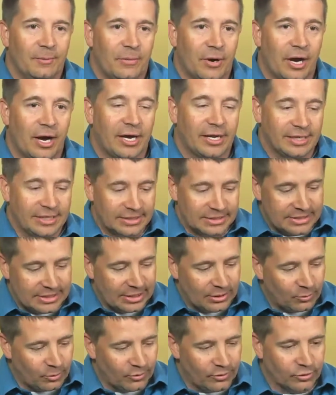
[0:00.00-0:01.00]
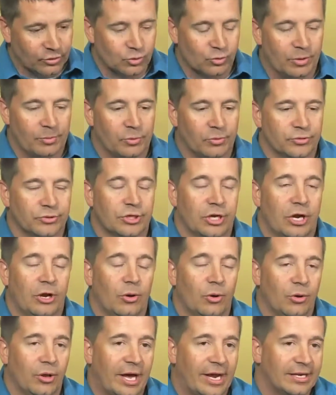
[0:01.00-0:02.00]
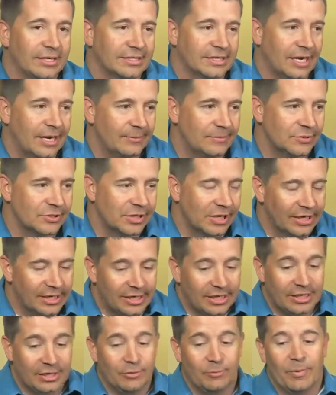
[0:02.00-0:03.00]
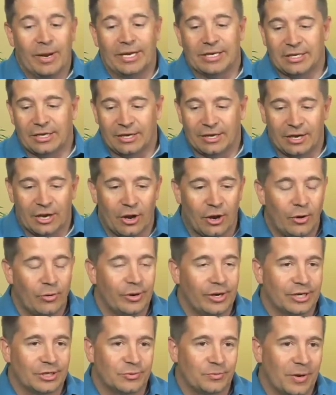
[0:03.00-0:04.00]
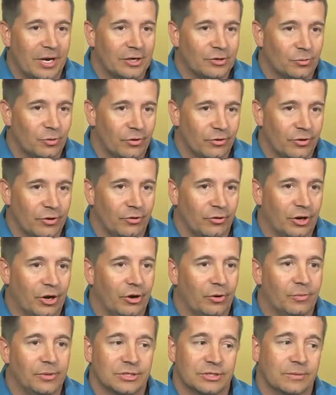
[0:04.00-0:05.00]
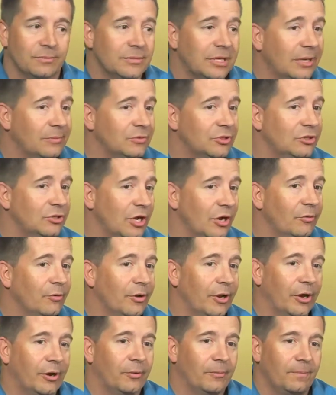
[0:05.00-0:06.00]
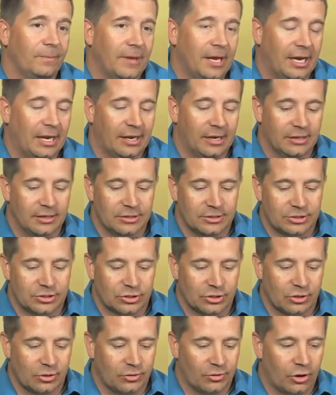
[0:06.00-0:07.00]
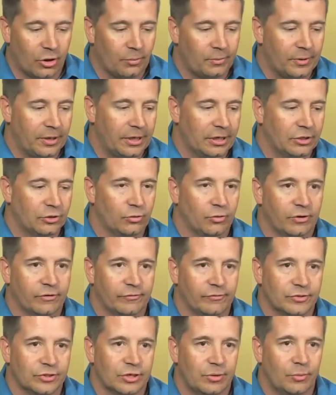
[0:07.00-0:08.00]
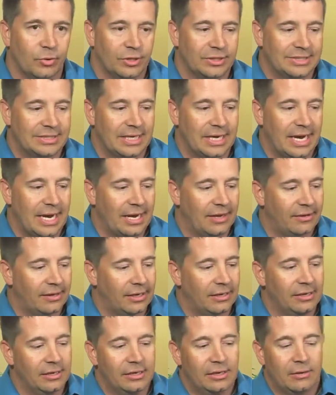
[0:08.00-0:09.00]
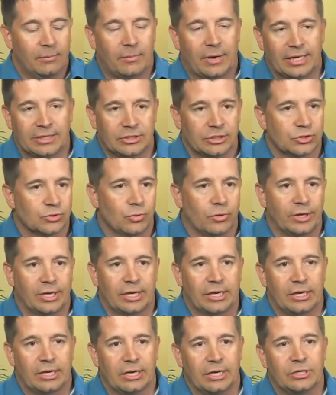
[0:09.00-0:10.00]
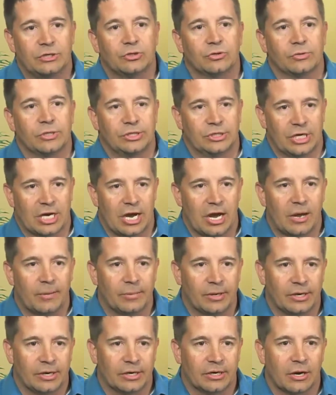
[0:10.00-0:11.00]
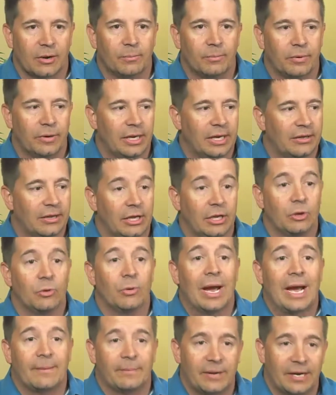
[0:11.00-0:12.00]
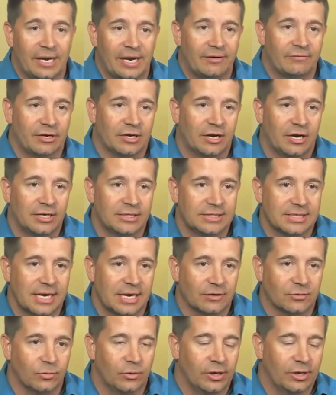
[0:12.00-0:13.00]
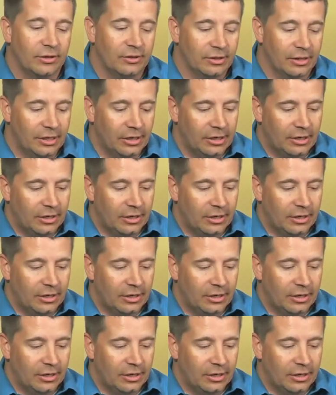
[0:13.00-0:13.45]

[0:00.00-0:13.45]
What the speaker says: pond and seeing where those ripples go. A lot of times you may know and expect where they'll go, but sometimes you don't know. And so opening a door for someone today that might just want to get an entry job at a company that you happen to have a contact with,